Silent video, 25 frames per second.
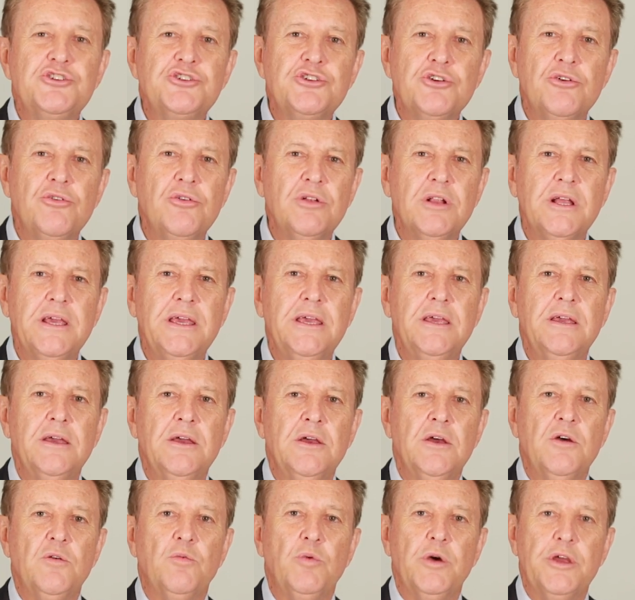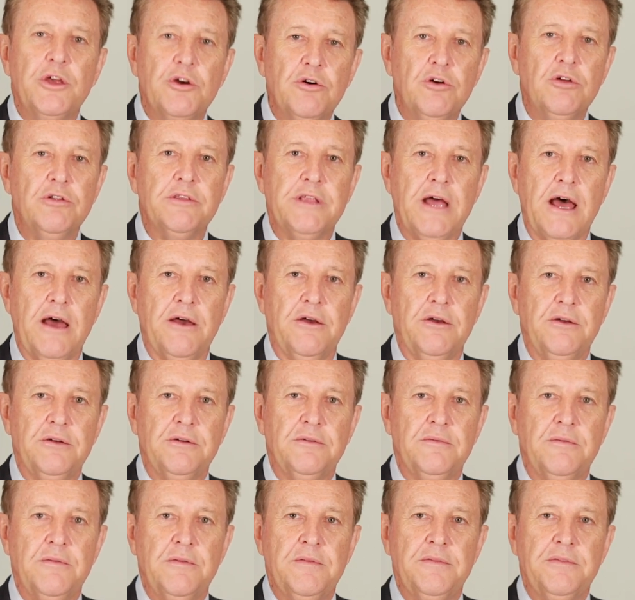surely we all know
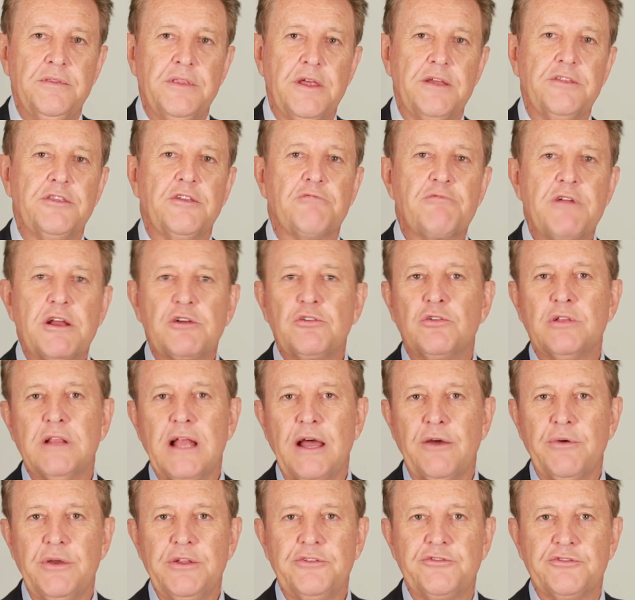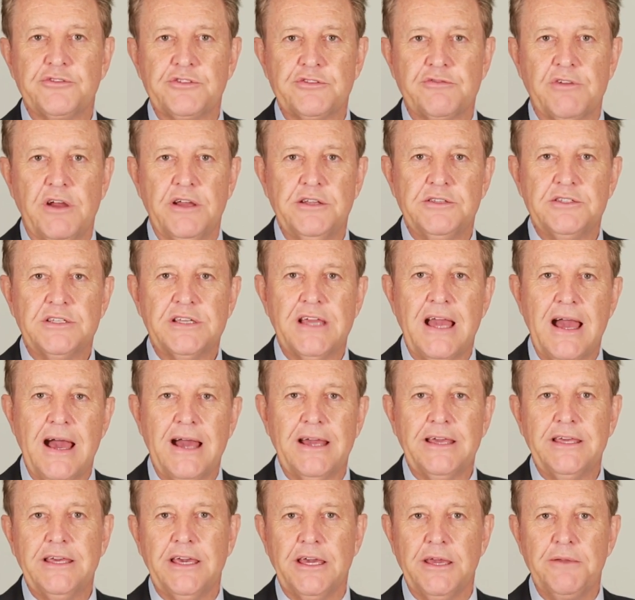that the record low interest rates
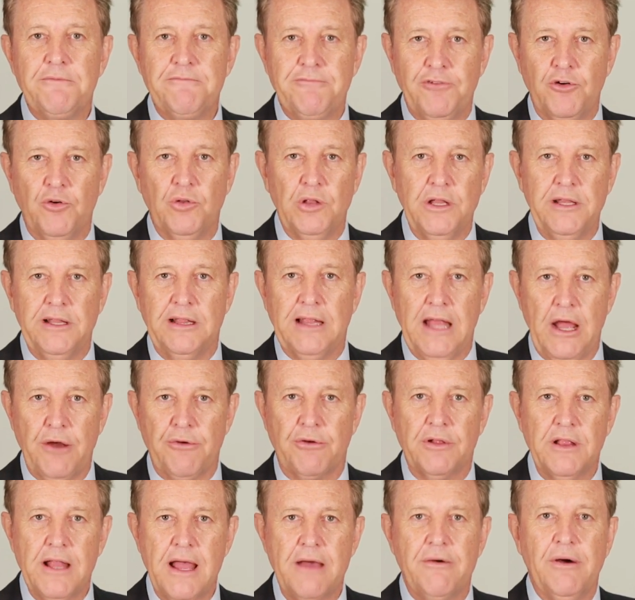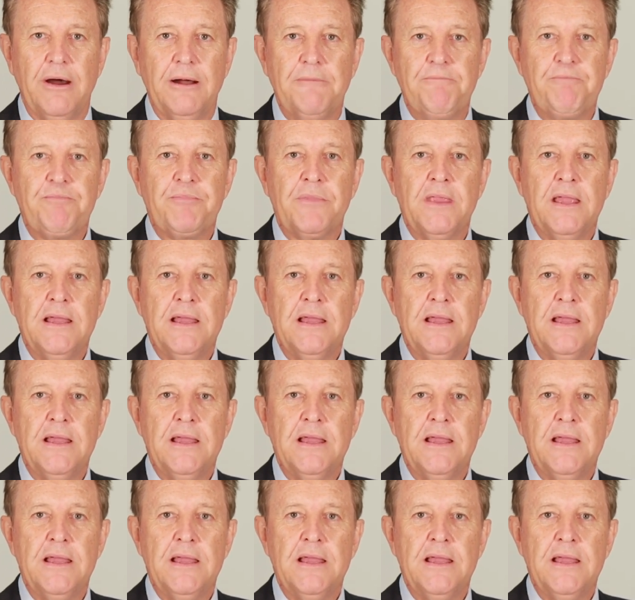can't keep falling lower and lower.